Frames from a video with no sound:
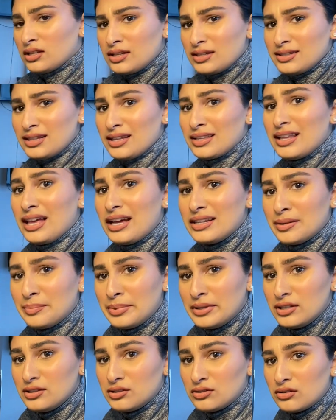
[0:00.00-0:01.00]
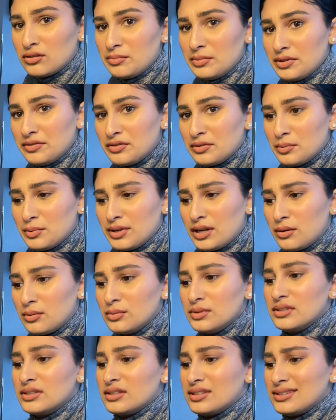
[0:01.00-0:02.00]
Like they had a picture of me from when I
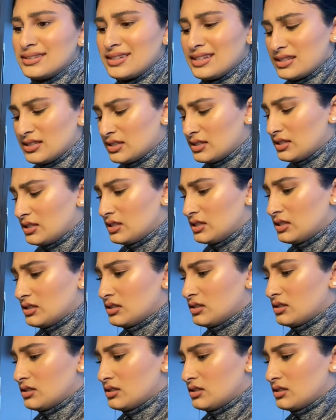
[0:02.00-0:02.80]
was 16.